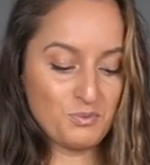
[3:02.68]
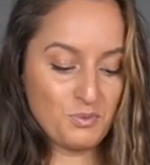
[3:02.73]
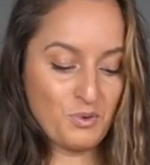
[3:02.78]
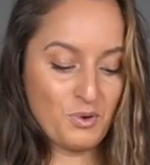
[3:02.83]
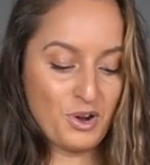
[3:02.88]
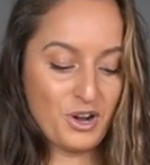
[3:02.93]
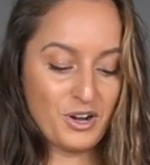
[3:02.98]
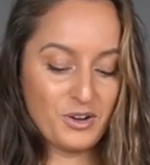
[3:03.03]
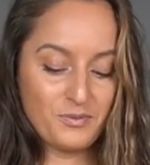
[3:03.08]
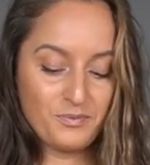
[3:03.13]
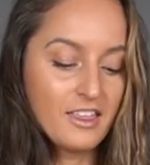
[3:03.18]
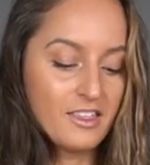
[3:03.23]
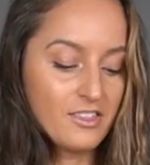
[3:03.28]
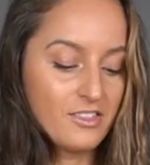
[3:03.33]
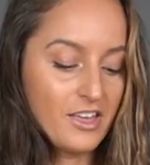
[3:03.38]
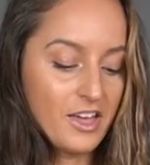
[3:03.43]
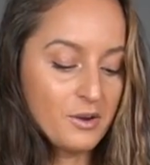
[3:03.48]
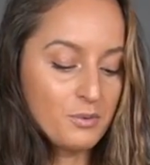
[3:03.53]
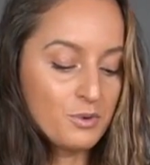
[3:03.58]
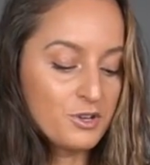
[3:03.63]
more.
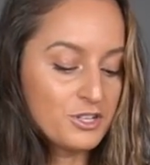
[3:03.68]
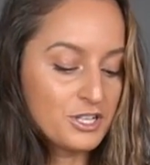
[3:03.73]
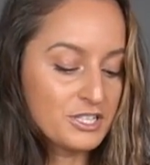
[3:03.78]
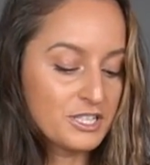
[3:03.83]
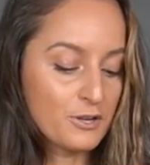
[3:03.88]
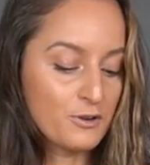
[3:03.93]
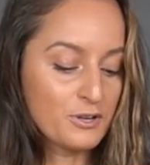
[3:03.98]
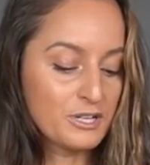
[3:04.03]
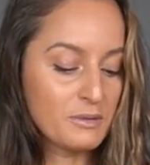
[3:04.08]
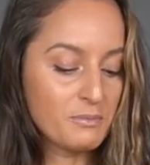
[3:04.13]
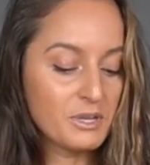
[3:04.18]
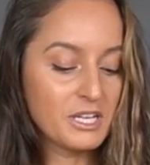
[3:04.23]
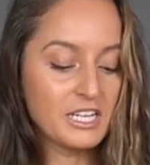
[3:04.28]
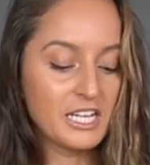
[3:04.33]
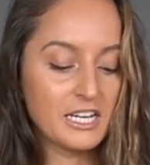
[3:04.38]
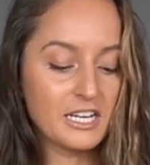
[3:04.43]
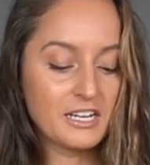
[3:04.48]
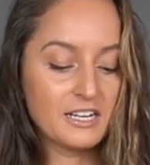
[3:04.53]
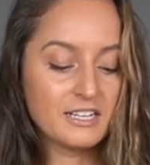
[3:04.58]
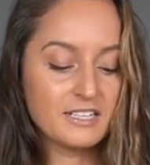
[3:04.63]
Then we're just going to be
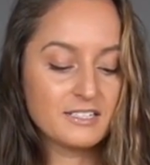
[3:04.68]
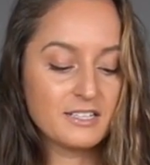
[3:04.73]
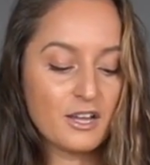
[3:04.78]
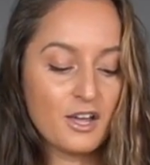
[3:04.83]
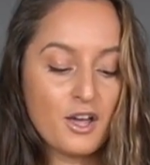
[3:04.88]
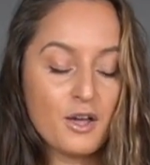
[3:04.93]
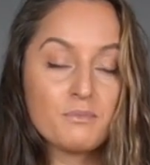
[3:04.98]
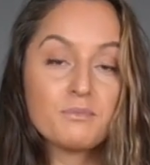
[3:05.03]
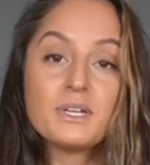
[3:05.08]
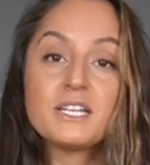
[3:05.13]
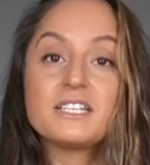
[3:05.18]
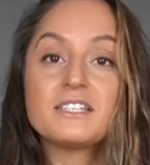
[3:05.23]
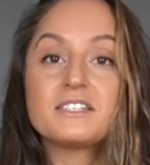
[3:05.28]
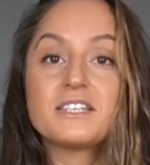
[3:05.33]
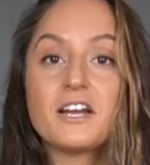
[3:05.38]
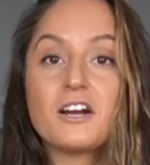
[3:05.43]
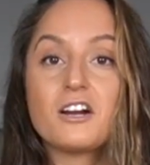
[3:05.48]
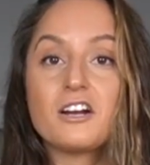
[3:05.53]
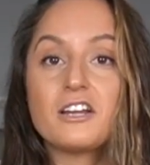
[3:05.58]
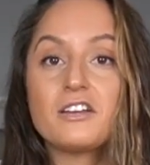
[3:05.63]
needing some
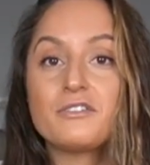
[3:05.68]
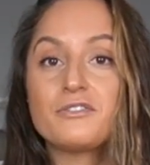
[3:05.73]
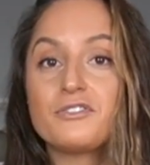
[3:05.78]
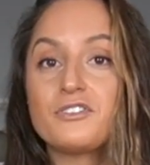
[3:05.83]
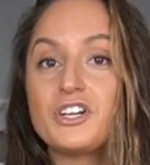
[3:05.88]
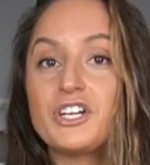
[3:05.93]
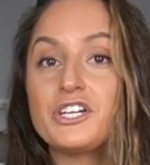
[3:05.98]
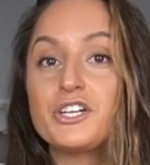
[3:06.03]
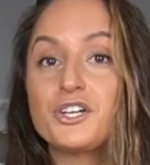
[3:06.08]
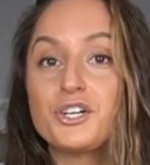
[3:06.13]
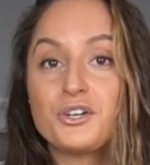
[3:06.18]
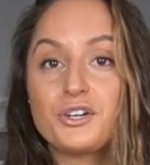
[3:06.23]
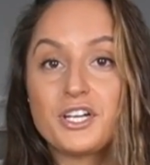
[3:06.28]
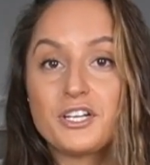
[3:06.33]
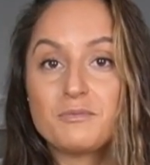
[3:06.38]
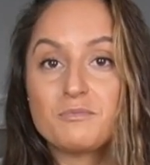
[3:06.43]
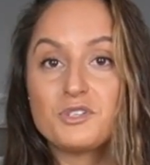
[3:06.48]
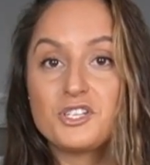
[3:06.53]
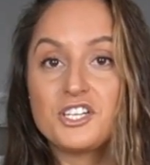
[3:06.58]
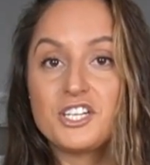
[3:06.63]
dairy-free
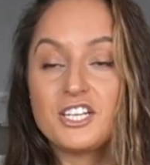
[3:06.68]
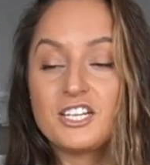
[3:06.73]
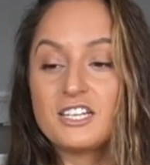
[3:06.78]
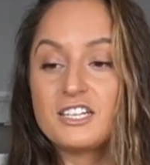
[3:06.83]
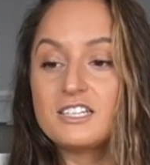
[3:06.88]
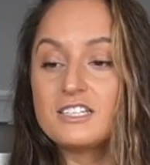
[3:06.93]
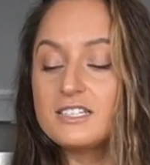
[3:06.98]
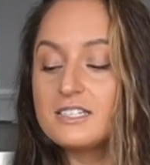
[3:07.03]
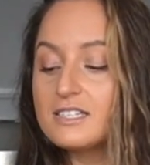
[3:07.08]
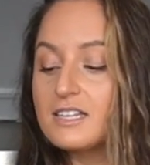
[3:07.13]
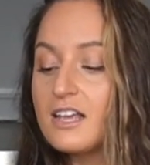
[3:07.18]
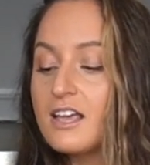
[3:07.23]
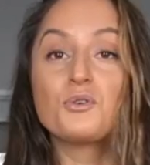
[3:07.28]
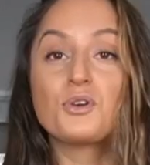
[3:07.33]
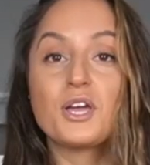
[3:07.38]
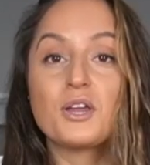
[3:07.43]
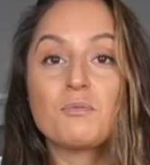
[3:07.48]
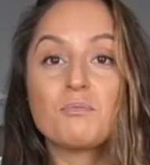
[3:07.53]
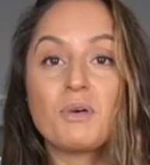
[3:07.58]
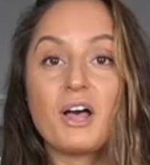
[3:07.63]
cream cheese. You
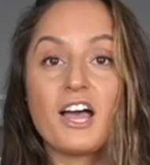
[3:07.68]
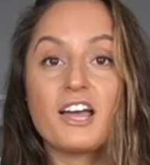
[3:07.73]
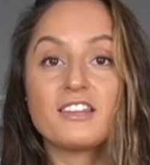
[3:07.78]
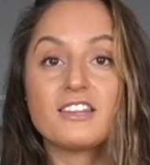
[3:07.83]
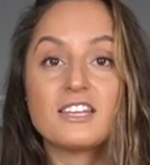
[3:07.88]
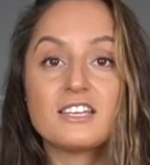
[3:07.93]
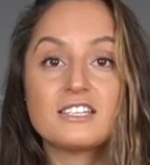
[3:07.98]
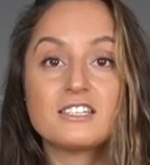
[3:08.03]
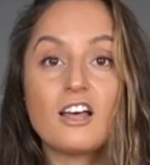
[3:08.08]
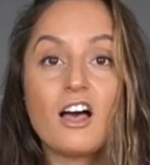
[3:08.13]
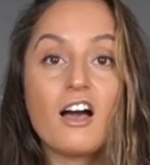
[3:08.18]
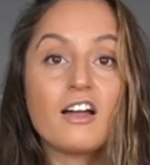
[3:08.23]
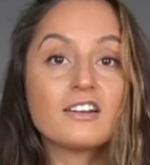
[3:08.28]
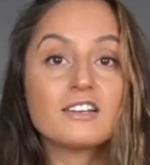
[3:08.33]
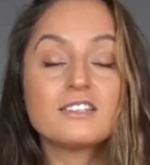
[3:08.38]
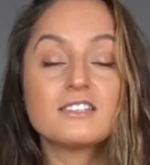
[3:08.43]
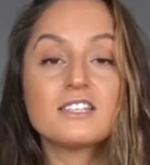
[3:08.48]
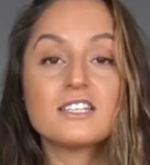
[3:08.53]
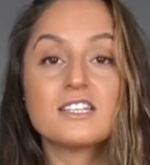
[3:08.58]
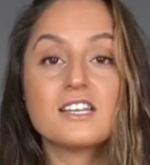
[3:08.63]
can buy this
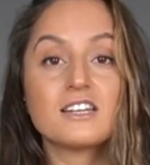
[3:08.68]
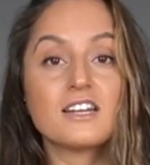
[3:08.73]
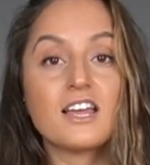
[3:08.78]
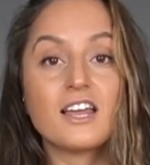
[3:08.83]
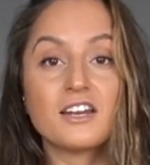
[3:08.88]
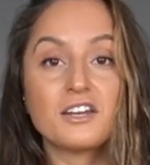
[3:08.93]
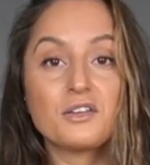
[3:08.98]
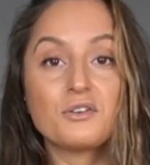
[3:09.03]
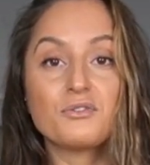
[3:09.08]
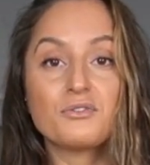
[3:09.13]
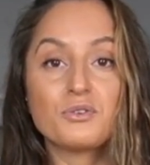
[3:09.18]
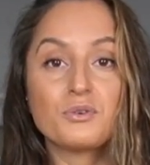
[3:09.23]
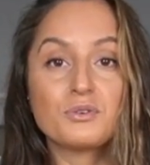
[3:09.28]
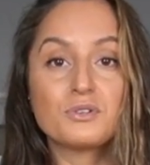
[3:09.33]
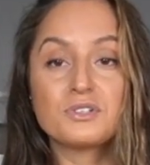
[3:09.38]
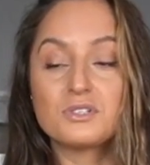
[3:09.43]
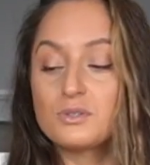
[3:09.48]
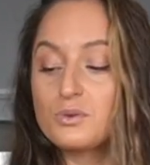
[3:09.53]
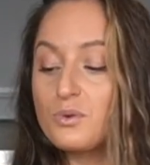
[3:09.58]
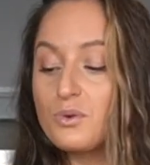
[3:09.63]
honestly at any
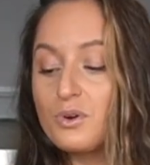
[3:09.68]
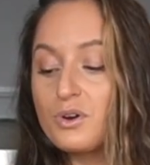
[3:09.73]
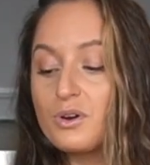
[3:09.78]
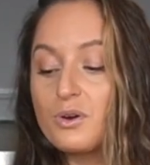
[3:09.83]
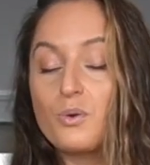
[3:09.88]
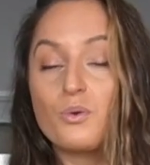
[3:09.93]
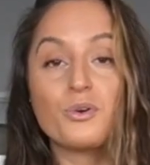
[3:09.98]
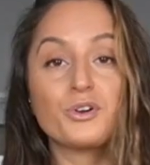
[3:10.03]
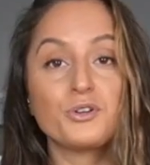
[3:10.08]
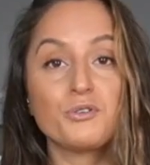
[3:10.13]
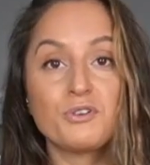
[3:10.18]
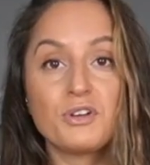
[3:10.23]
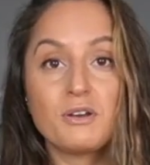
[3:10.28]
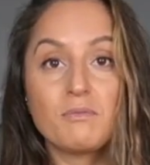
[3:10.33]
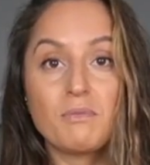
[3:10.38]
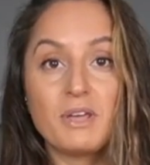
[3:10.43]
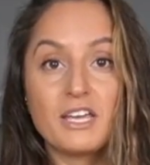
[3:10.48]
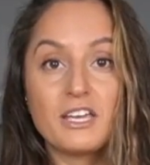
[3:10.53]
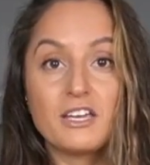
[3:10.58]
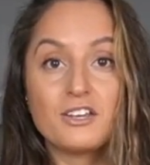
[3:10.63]
food store, or you
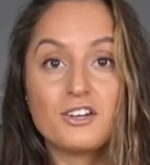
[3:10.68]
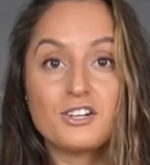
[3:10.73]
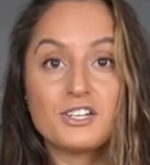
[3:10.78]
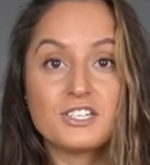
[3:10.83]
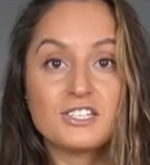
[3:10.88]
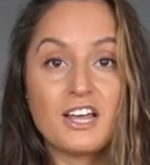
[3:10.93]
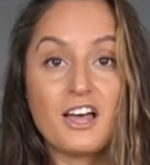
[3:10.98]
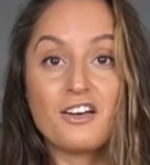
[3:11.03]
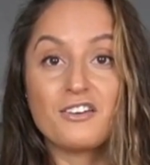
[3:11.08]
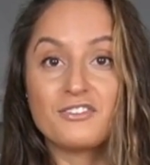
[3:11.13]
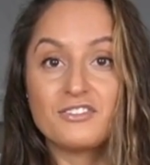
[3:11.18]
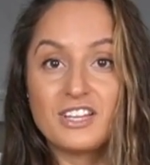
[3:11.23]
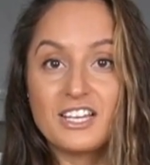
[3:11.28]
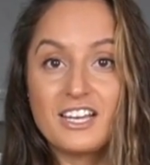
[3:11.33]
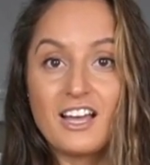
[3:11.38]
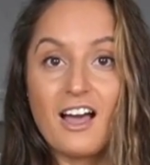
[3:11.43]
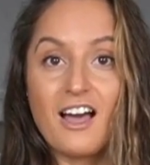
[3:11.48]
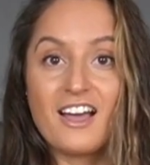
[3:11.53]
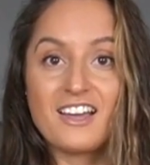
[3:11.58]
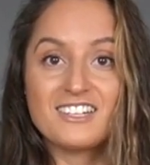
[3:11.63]
can make it yourself
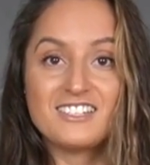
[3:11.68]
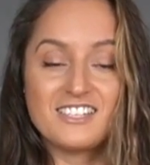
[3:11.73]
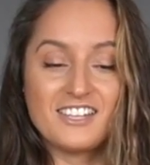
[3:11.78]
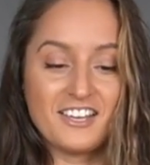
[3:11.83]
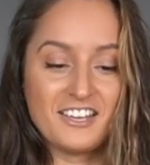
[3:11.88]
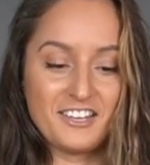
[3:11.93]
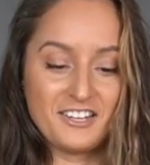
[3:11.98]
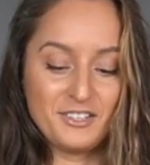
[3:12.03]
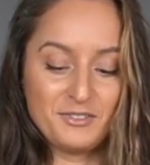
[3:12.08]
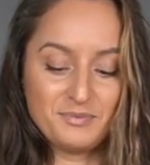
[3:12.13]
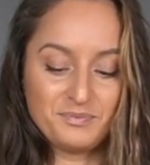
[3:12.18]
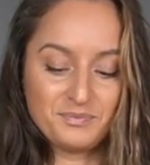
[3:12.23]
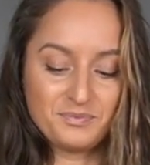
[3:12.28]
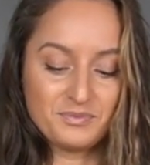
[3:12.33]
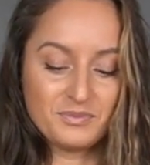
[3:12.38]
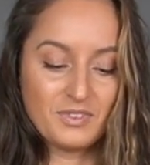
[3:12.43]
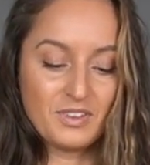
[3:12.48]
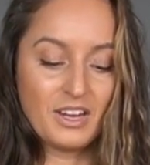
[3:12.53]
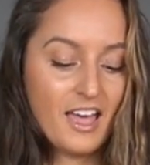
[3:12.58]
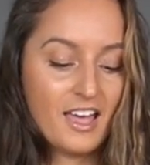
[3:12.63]
like I did.
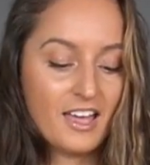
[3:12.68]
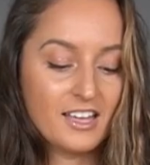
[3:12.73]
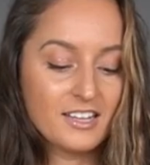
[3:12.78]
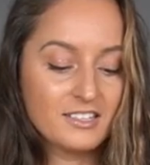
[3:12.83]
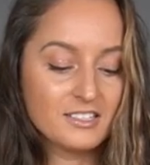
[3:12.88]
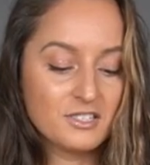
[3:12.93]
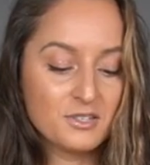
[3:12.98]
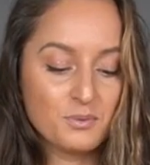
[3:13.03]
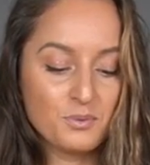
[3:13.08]
And